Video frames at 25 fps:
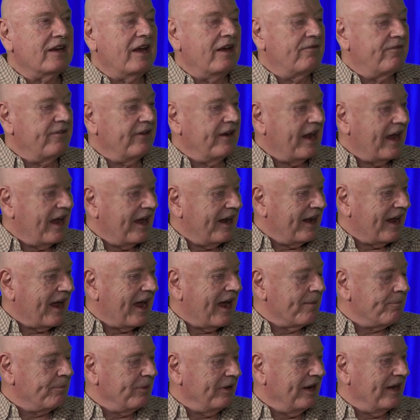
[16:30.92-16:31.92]
if it had
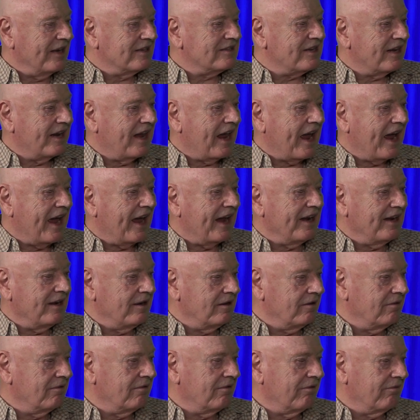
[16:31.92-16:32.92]
happened as it had
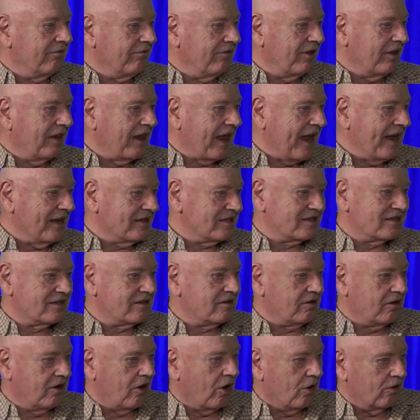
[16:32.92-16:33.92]
in the
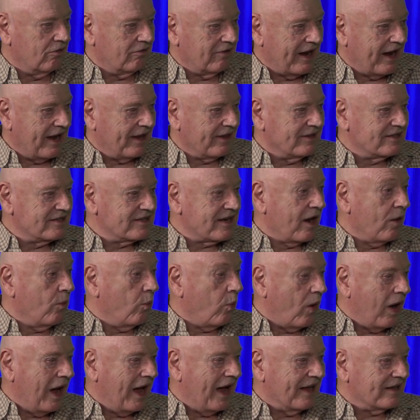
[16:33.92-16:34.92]
last go-around, say
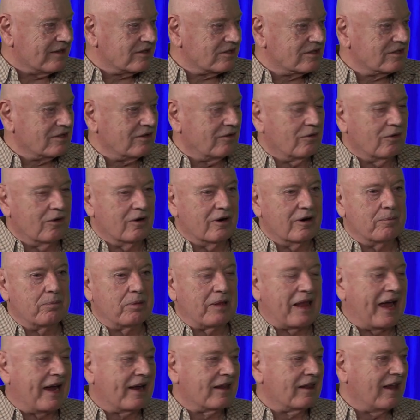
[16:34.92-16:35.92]
Watts or
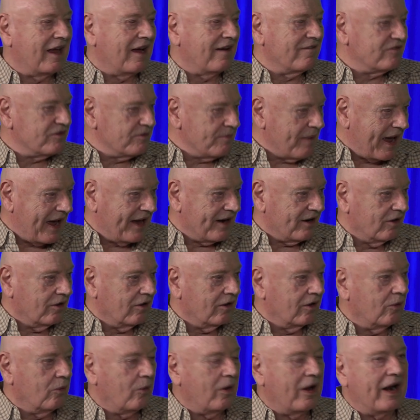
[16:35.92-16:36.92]
Black Lives
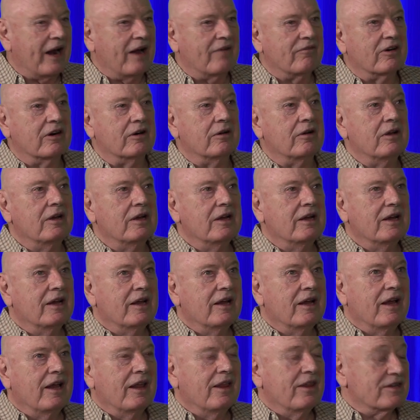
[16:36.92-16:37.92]
Matter or whatever,
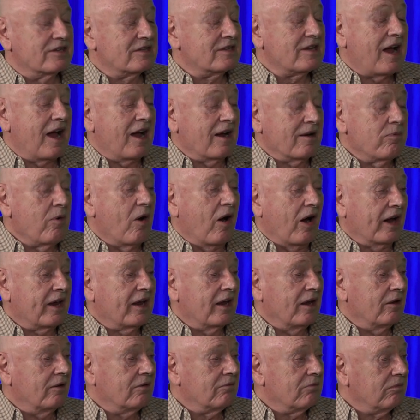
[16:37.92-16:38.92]
the stock
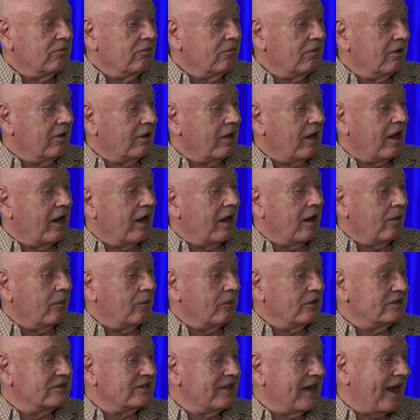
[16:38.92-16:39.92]
market
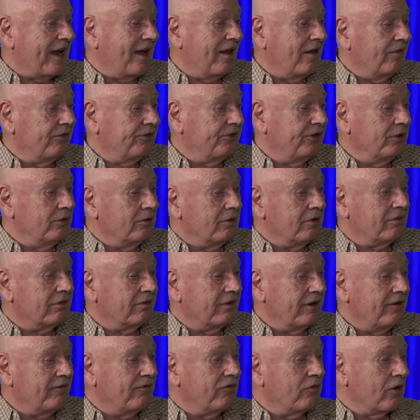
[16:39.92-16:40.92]
was down 2,
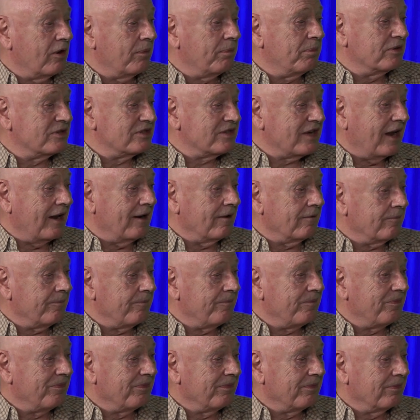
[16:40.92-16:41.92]
3, 4%.
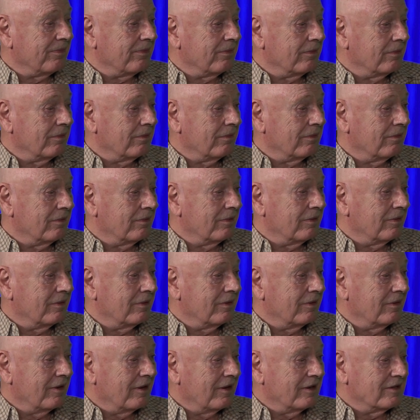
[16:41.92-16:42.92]

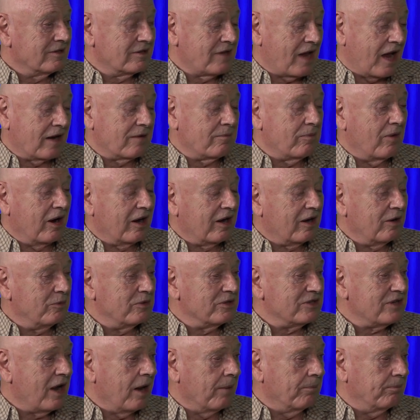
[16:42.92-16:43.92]
Stock market
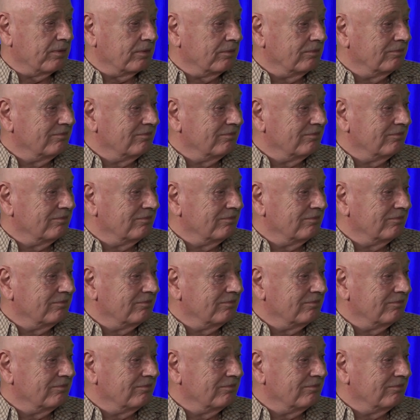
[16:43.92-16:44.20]
was up.